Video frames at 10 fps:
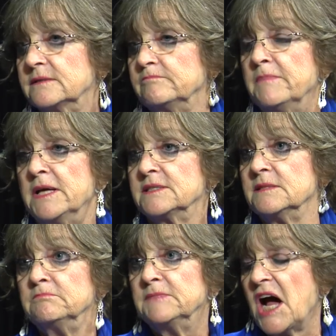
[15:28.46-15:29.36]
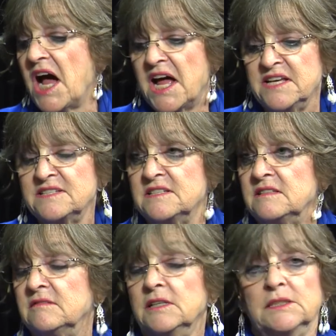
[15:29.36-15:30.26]
met some guys,
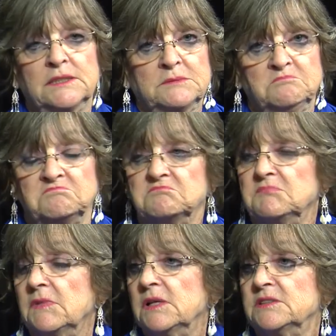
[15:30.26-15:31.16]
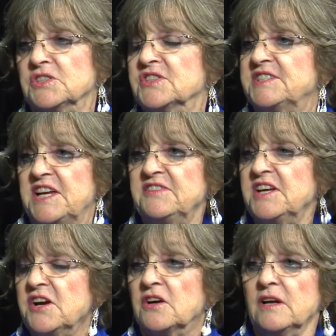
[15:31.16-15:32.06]
and just stayed
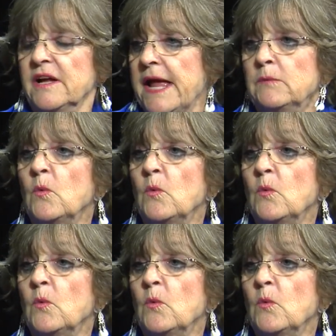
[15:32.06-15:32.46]
there. And